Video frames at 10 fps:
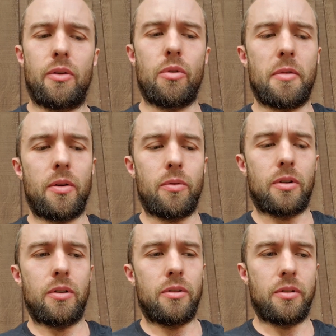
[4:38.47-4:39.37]
We might work
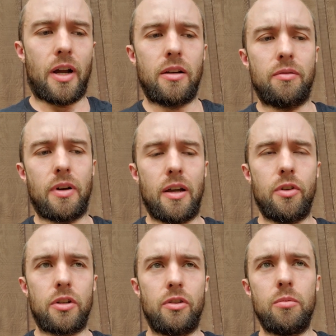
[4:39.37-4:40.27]
9 to 5 in
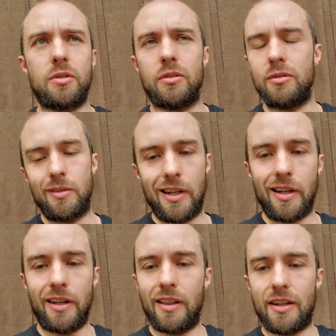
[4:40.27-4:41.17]
a cubicle, and we're not
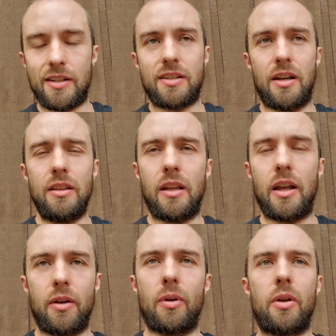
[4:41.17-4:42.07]
getting a lot of
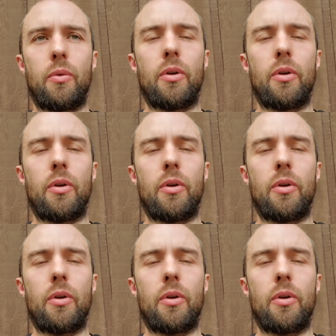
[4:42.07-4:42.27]
sunlight, right?